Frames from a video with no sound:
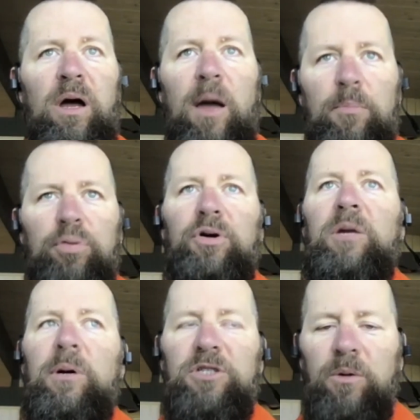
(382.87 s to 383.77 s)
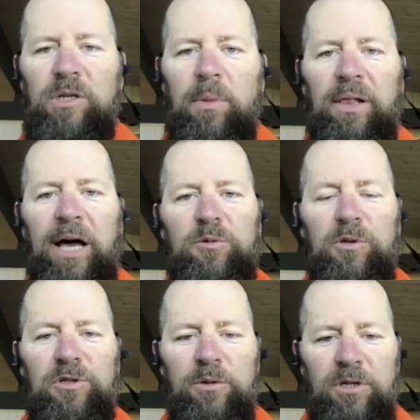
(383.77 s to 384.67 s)
I pretty much knew it was going to be the last
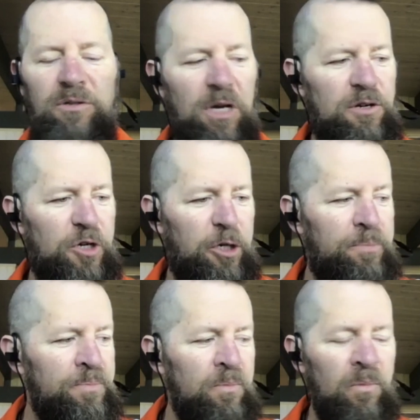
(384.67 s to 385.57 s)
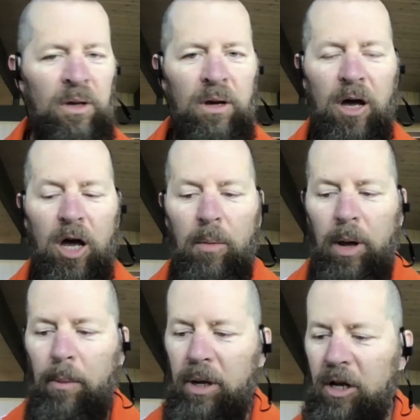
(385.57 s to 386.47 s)
World Series I was going to do,
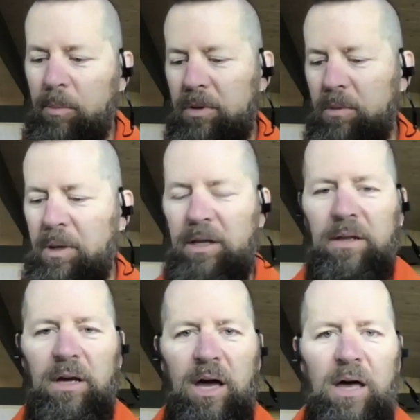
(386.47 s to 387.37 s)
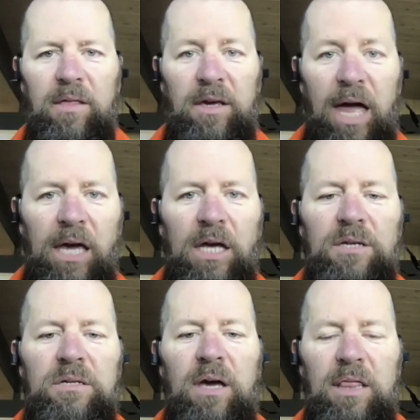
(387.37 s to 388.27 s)
and we ended up doing the
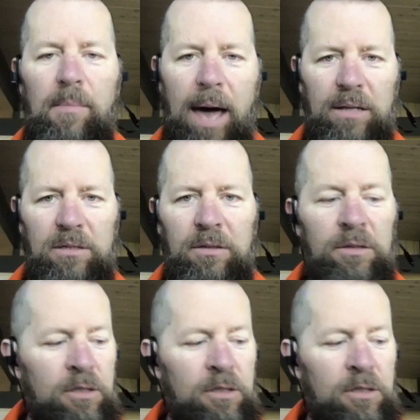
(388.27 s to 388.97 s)
Yankees and the Mets.